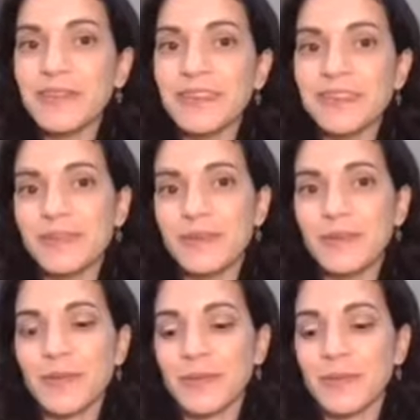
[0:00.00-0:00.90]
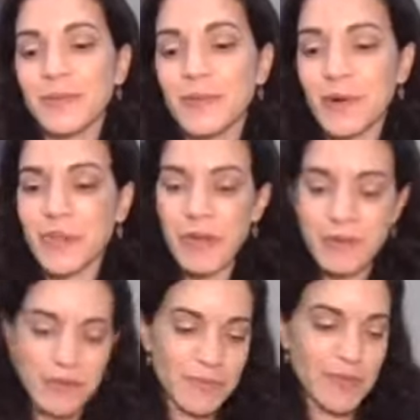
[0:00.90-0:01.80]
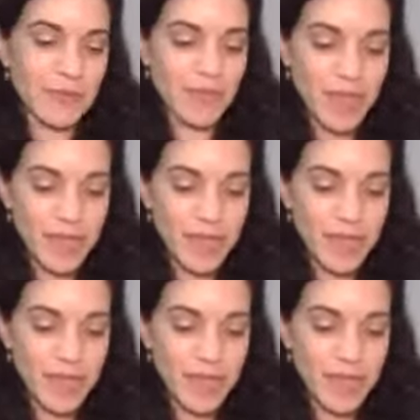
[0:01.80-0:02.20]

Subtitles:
with the soap a little bit more, and that would be me.